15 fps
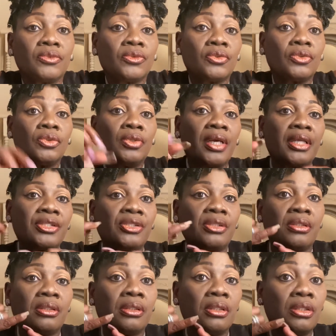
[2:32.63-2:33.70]
You got
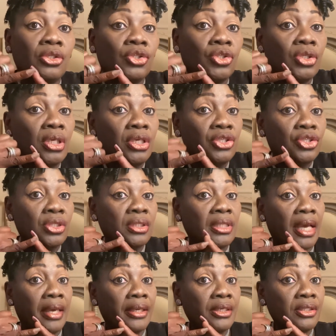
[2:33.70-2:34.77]
to change your
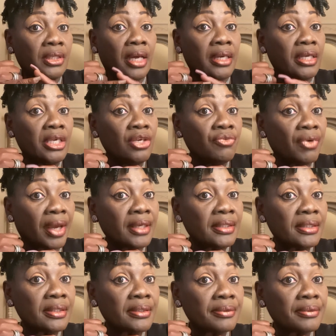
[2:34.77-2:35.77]
diet. You got to eat right.